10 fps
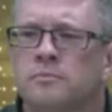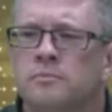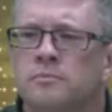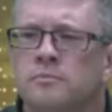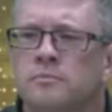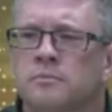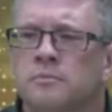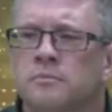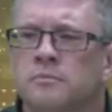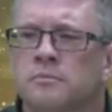
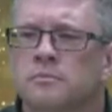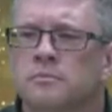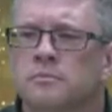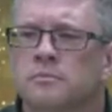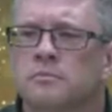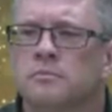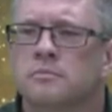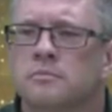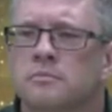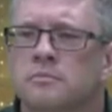
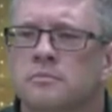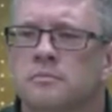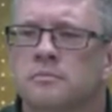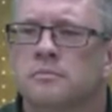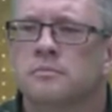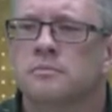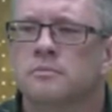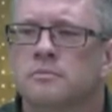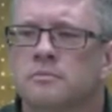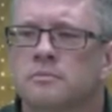
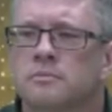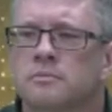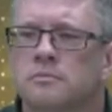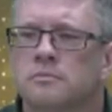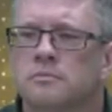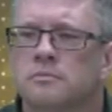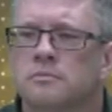No words are spoken by the person on screen.